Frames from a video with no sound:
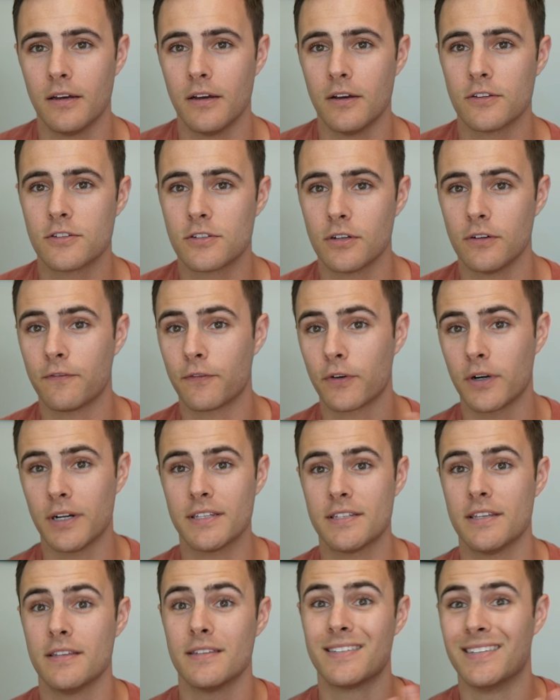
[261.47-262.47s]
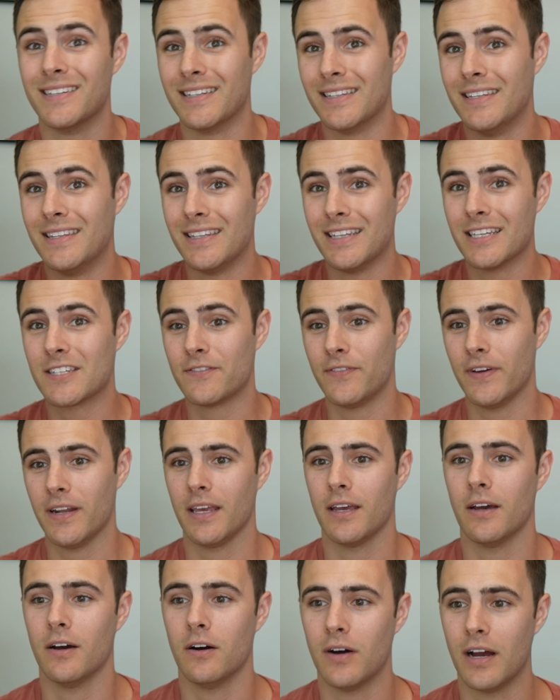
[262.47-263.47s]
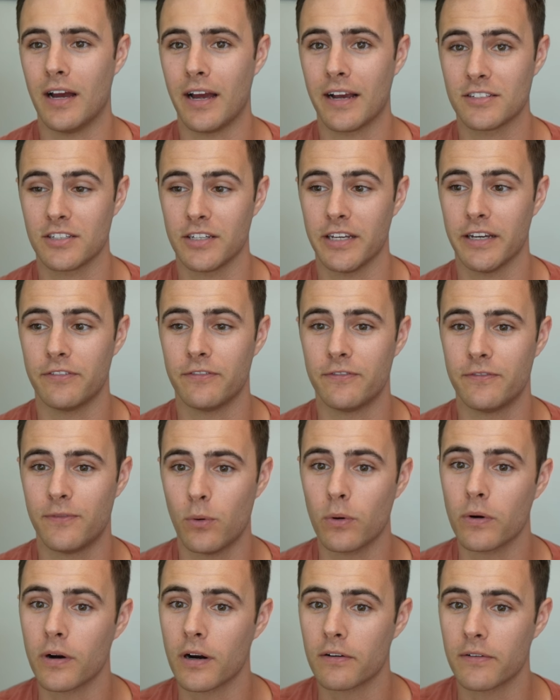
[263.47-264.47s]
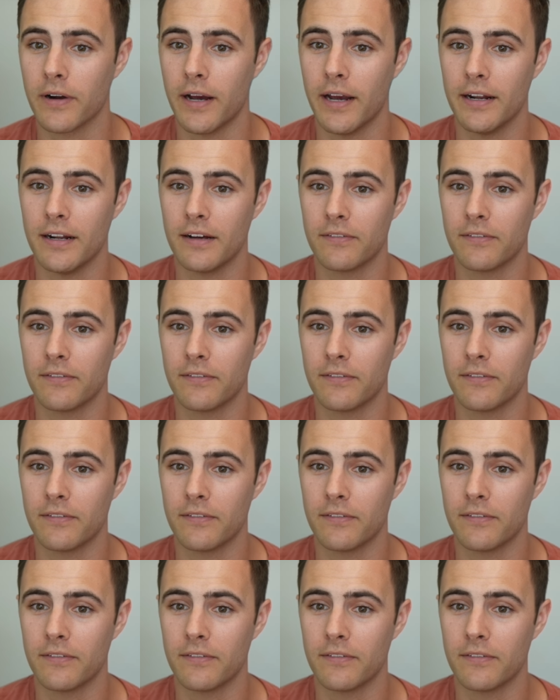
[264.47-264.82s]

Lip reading: So for instance, in this video, I actually have 4, right?